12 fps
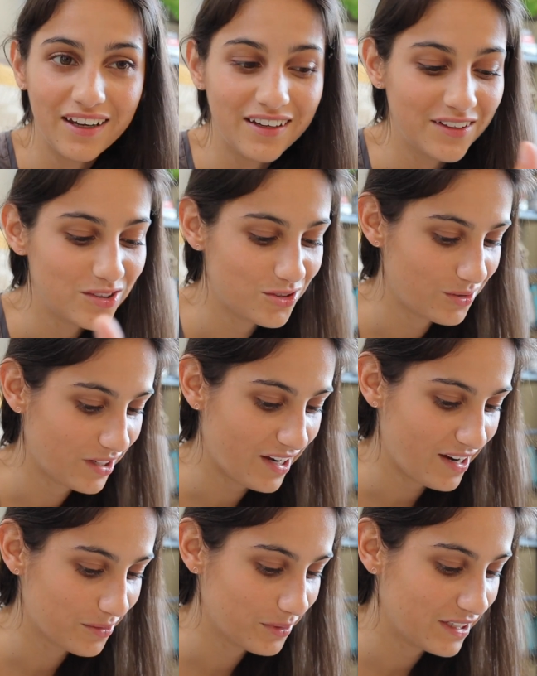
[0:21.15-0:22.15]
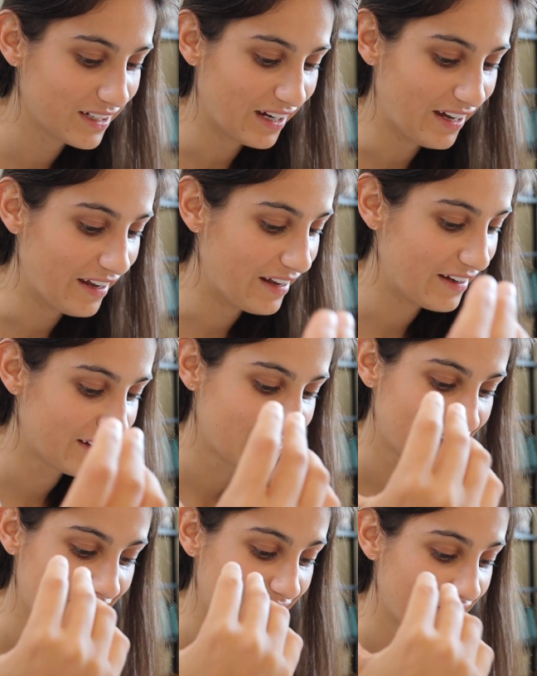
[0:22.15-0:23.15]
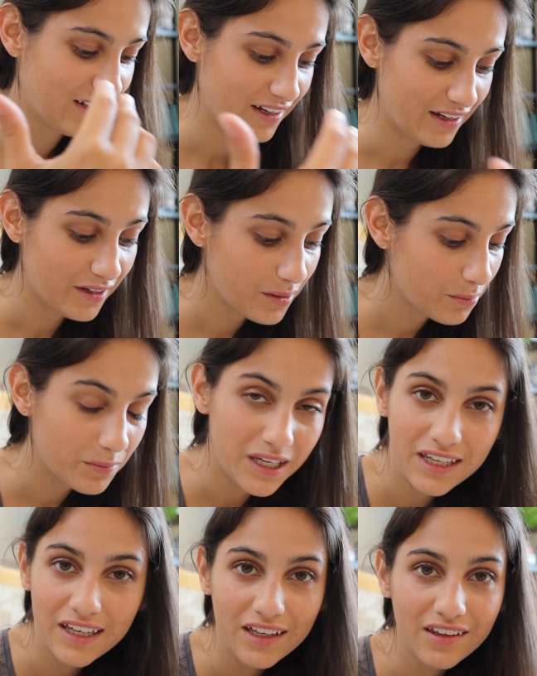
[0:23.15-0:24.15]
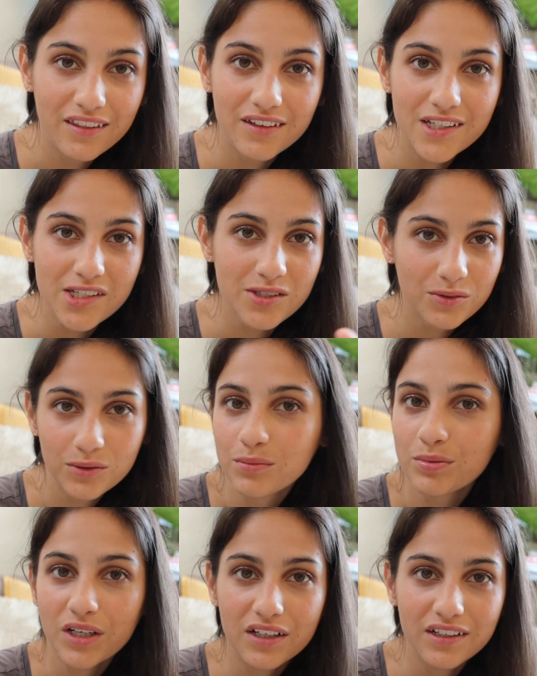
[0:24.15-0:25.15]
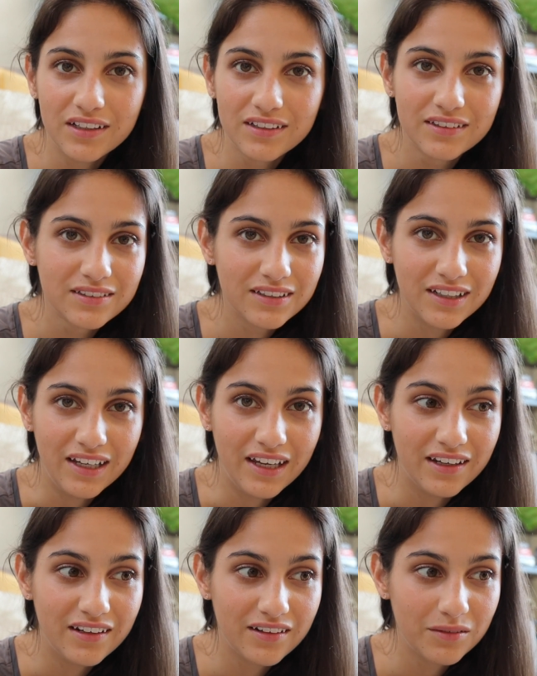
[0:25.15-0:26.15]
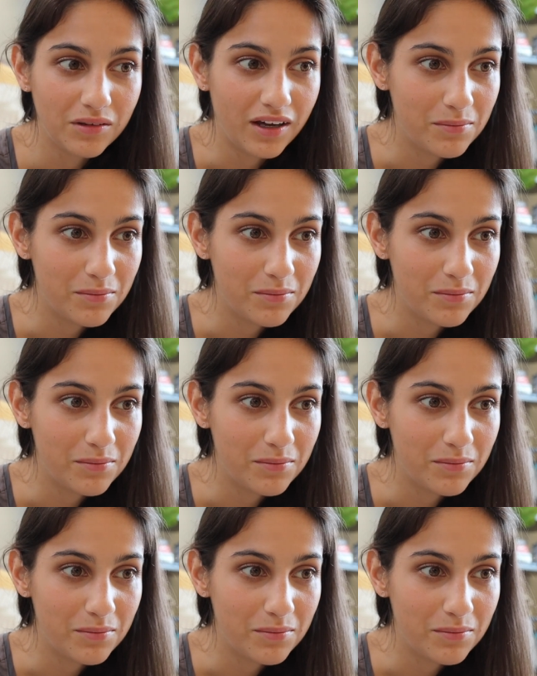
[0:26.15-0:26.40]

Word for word: And during Hack Week, I ended up making this cool product and